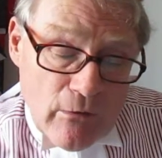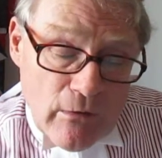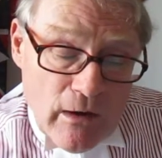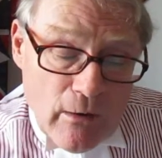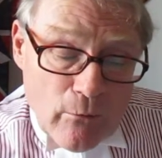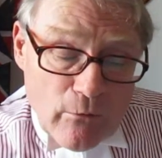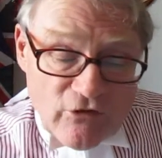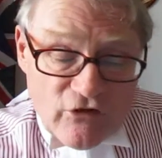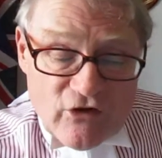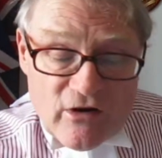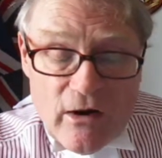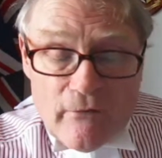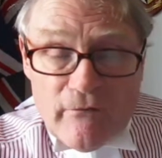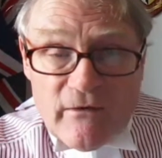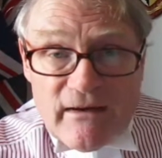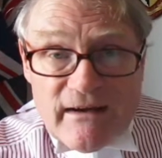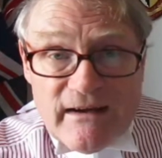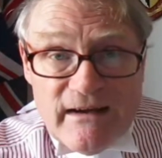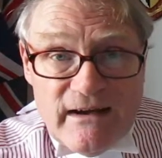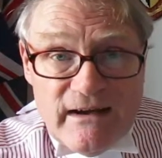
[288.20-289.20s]
which cover
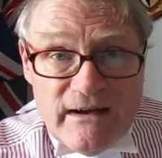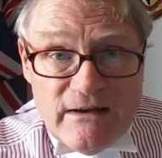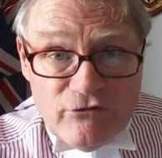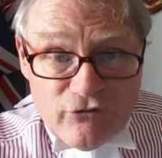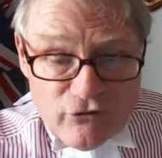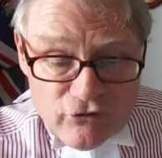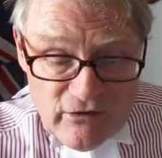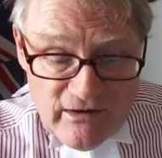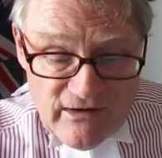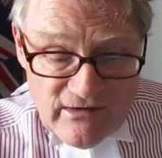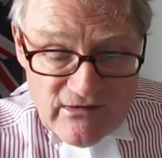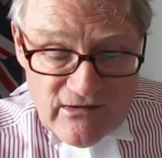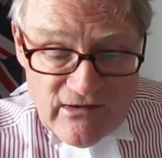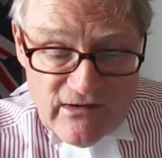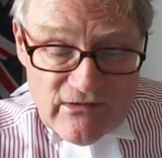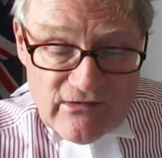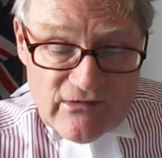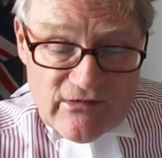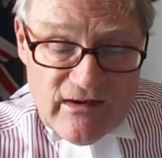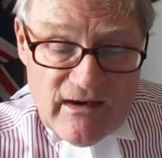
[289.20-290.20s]
key
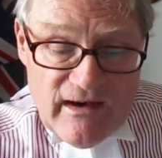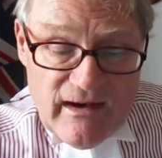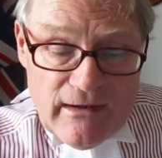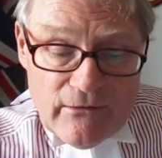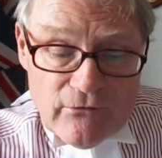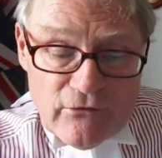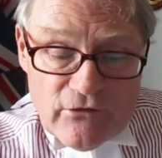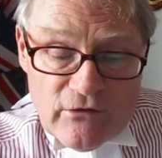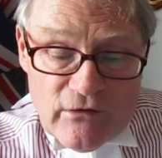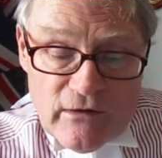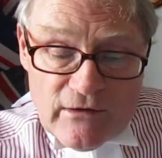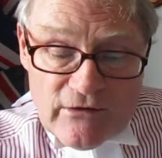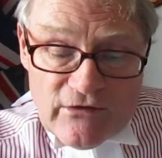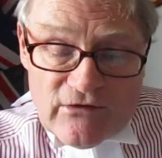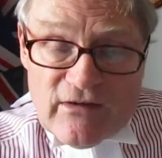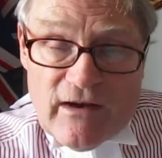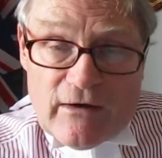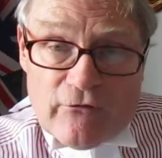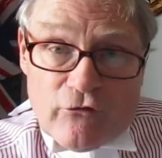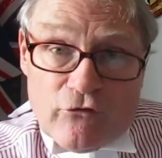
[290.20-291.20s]
treaties and
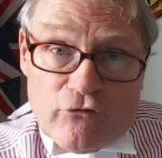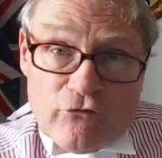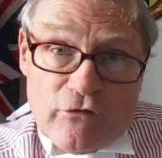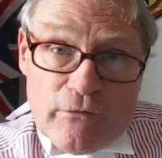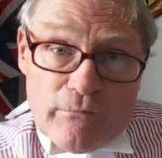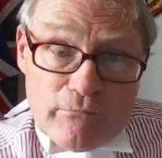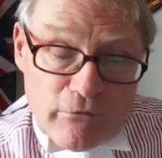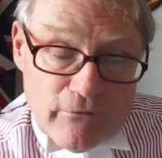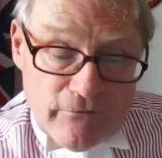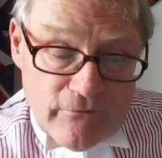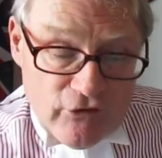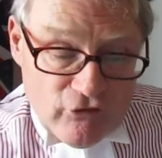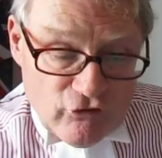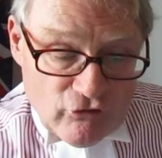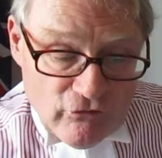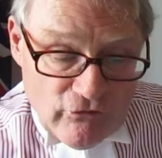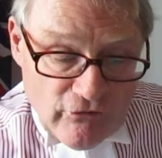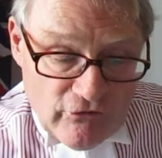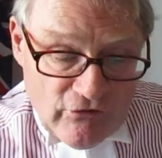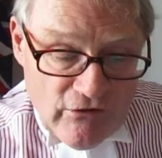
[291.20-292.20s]
statutory
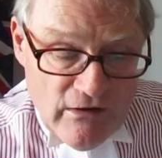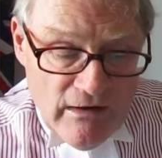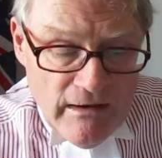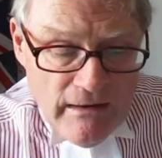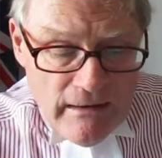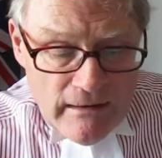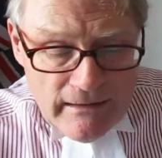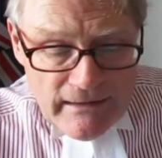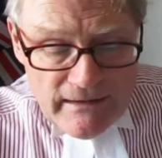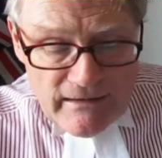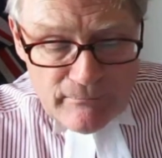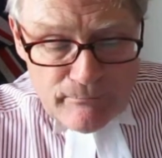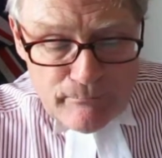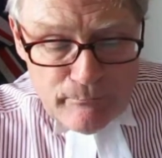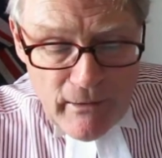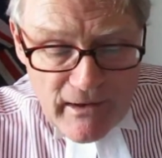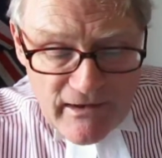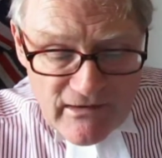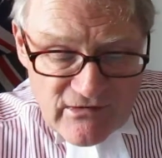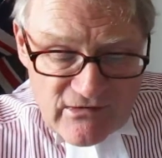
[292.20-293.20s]
provisions. He's
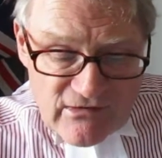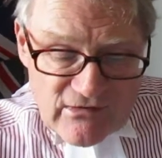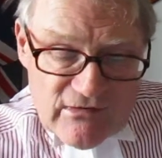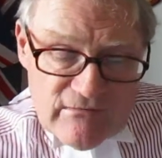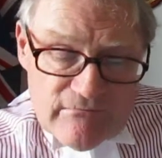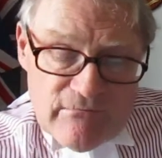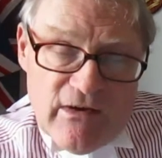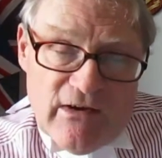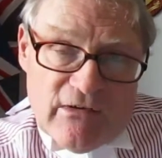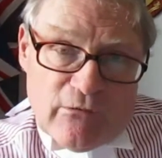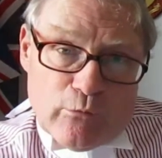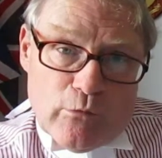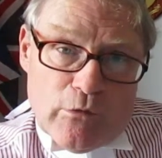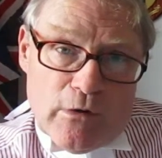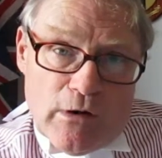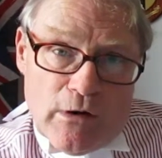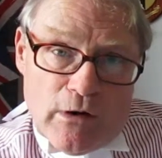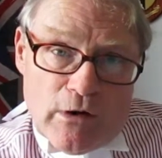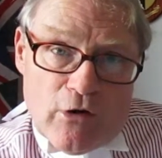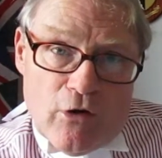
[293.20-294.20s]
based his
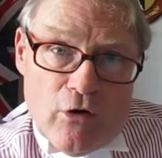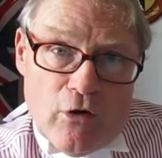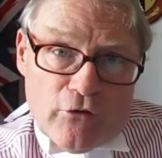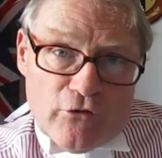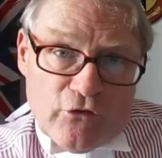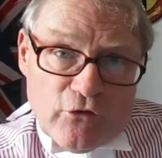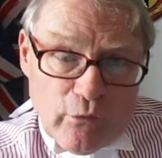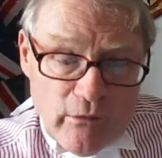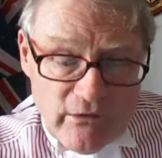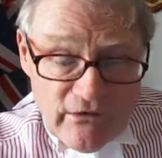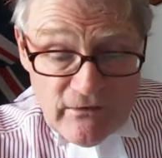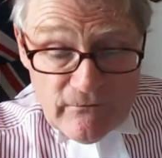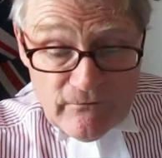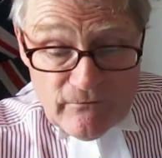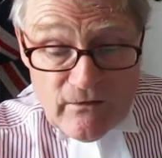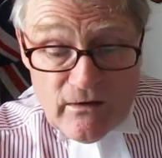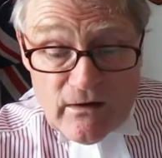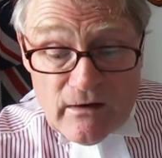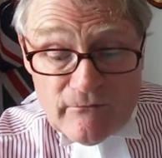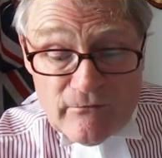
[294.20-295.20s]
work on
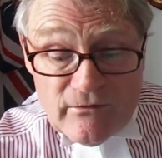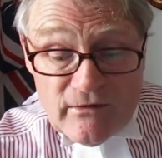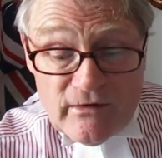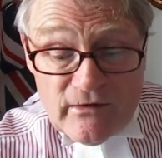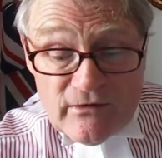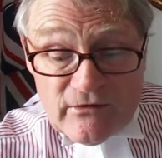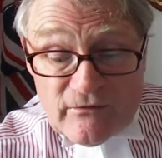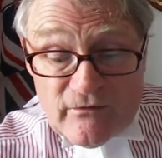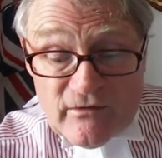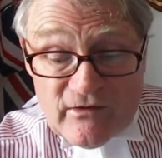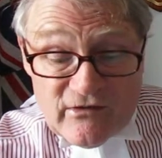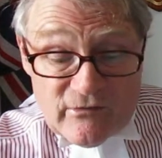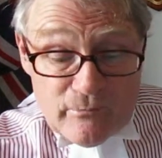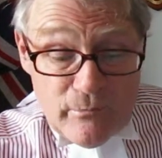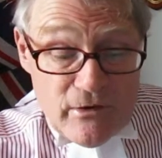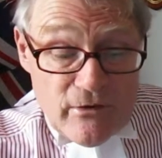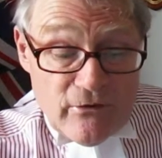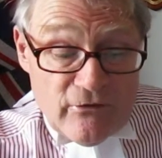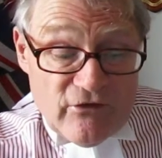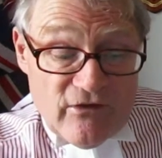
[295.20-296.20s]
25 years of
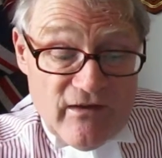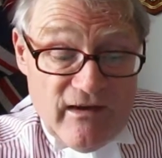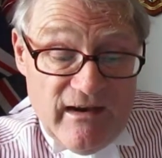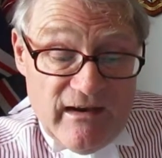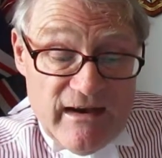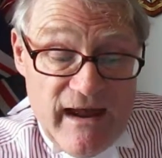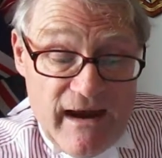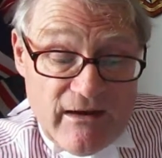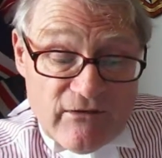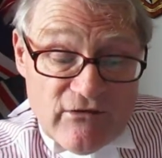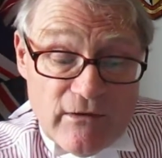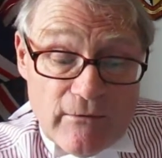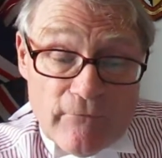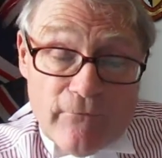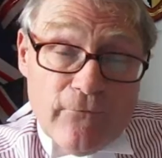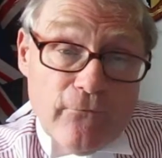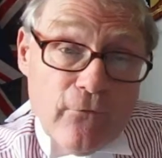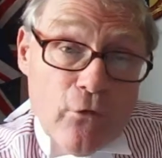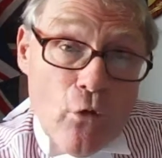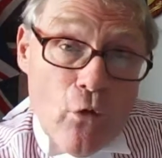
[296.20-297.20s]
experience in acting
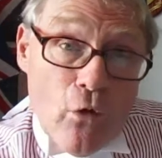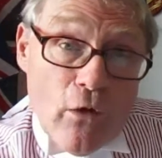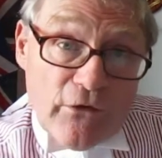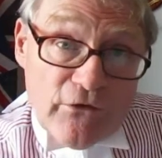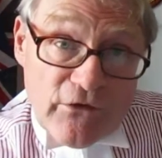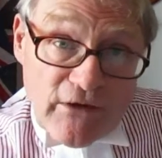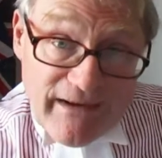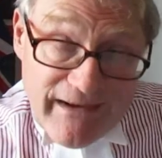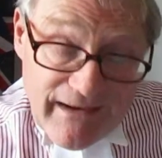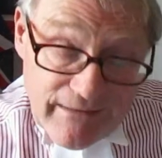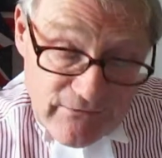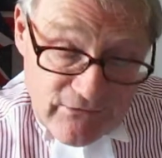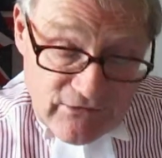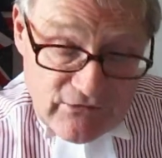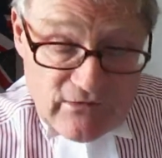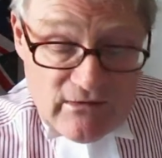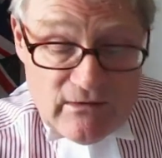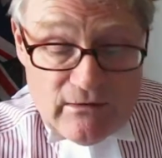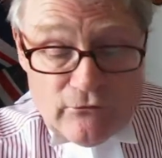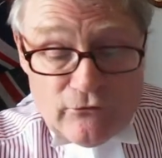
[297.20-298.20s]
for and
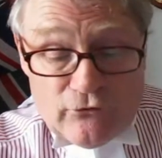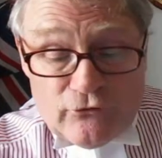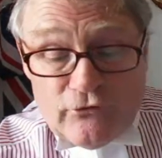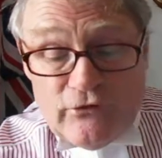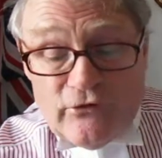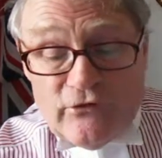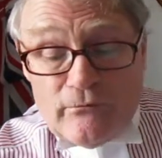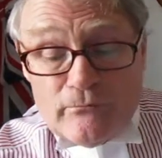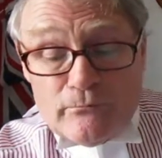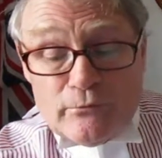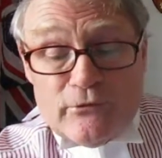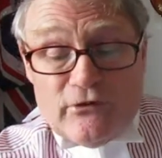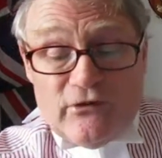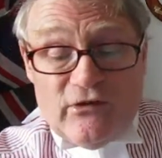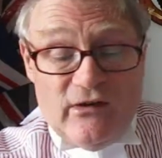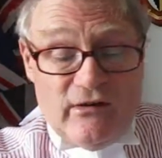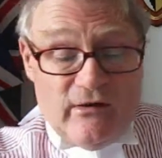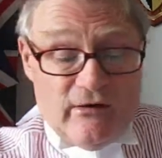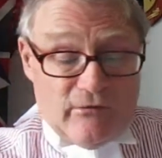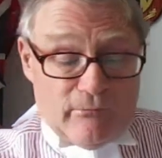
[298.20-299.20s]
against countries in
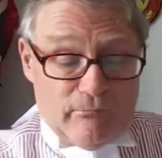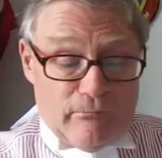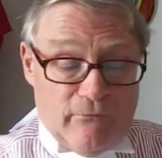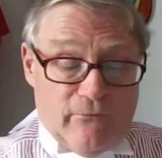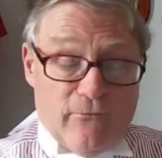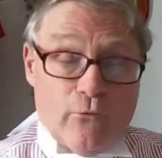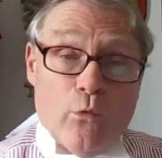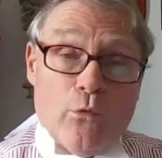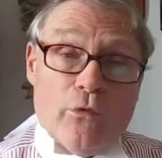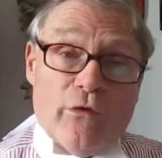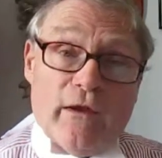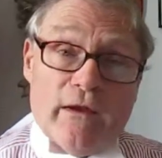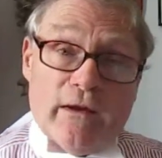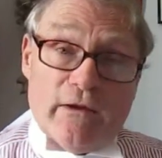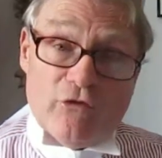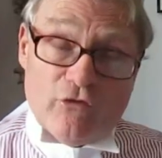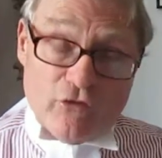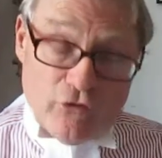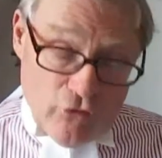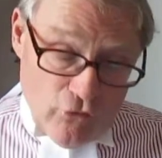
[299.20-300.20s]
proceedings before the
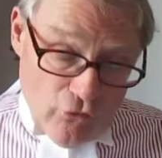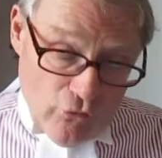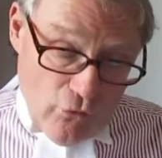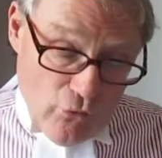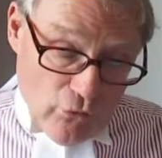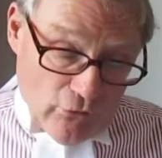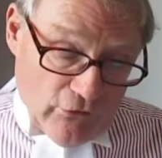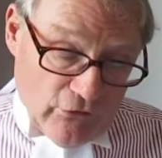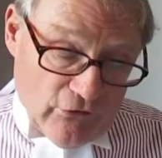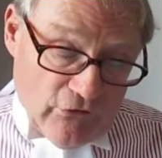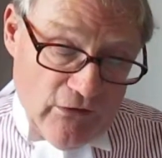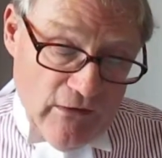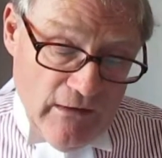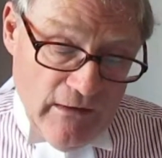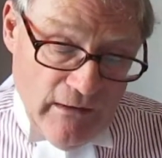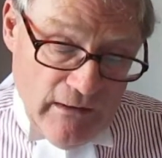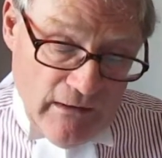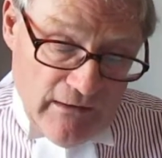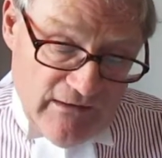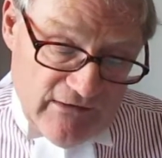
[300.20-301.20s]
English courts.
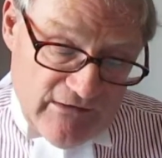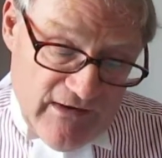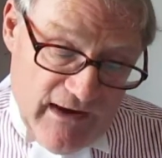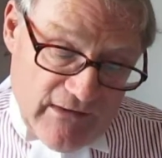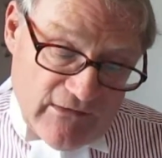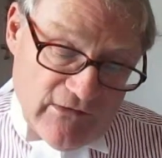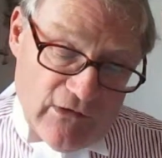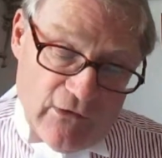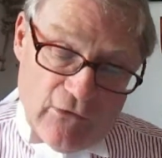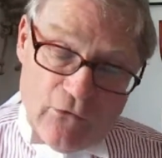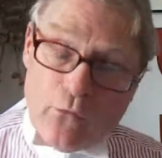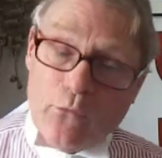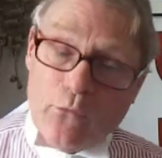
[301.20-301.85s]
And he's acted at all